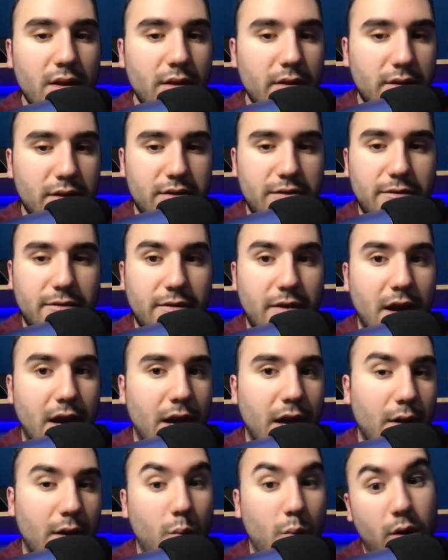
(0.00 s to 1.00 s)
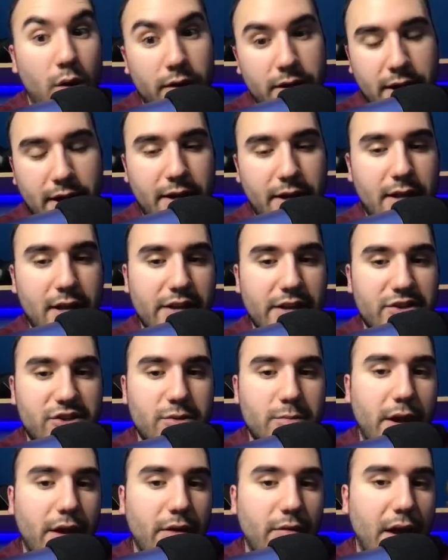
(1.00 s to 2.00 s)
this 180
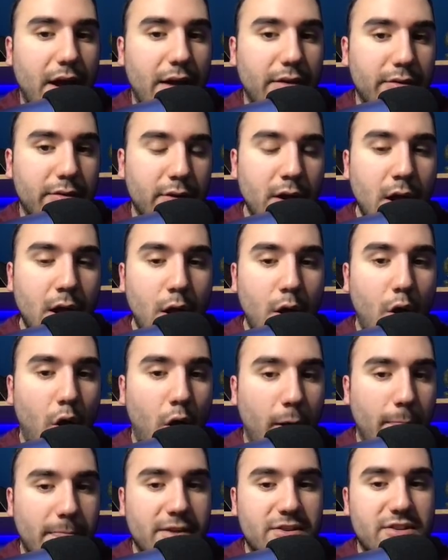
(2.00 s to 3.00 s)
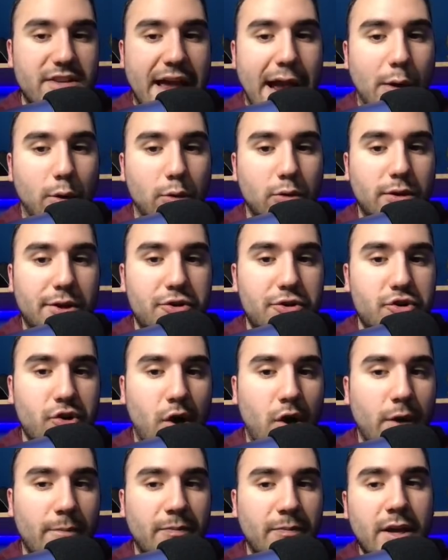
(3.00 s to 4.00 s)
SMA rather, on this hourly
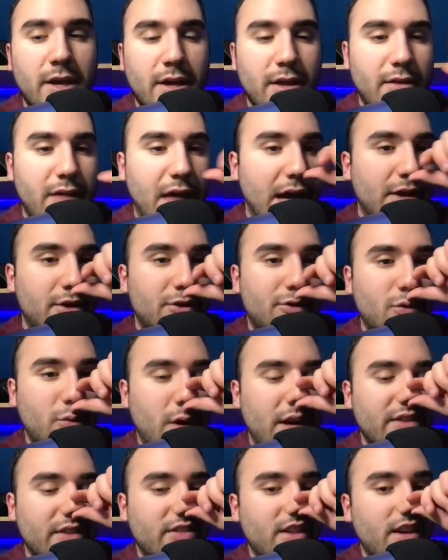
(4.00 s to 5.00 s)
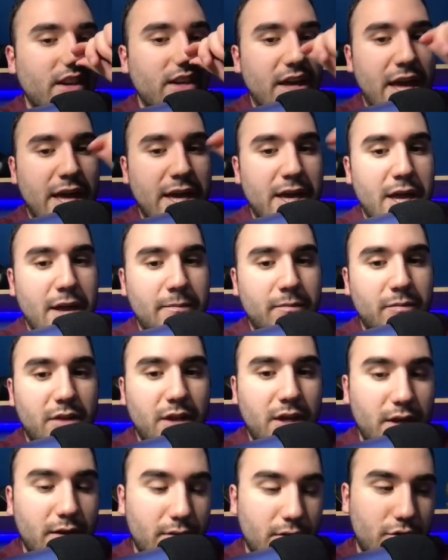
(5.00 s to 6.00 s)
chart, that is where I think AMD
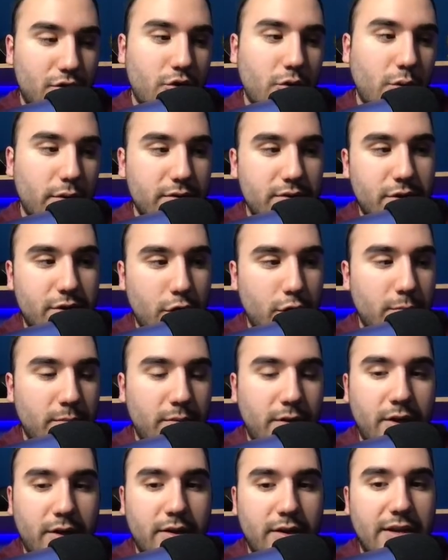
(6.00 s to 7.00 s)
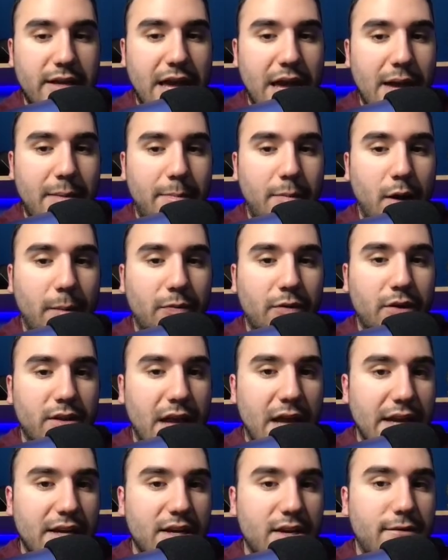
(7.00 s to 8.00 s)
in the short term could gap up to
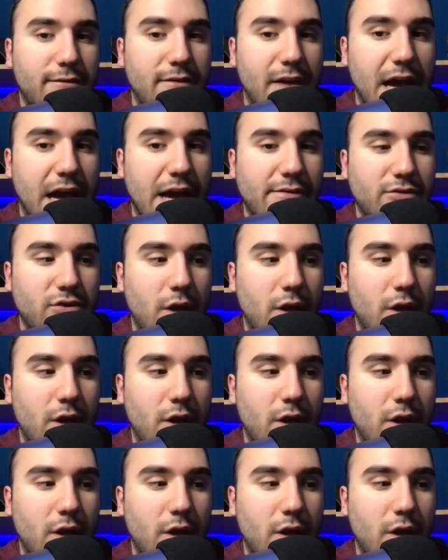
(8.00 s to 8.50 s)
95.